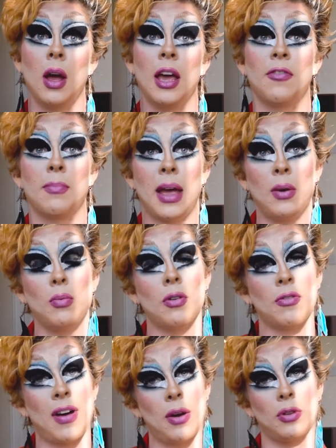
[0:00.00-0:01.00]
if men were
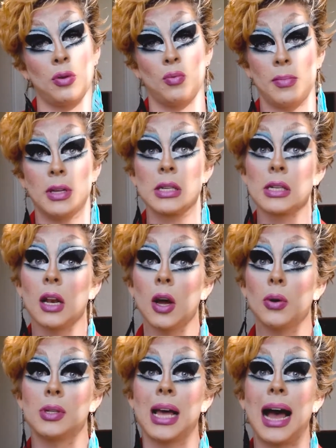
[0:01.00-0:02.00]
found in women's
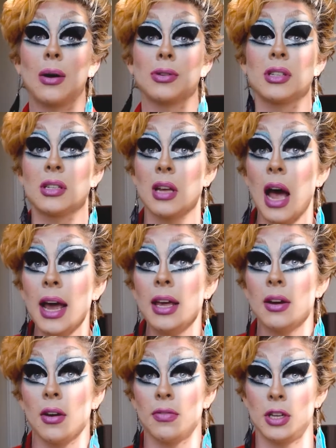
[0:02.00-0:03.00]
clothes
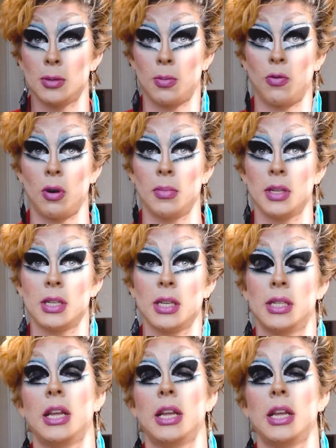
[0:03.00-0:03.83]
outside of these performances,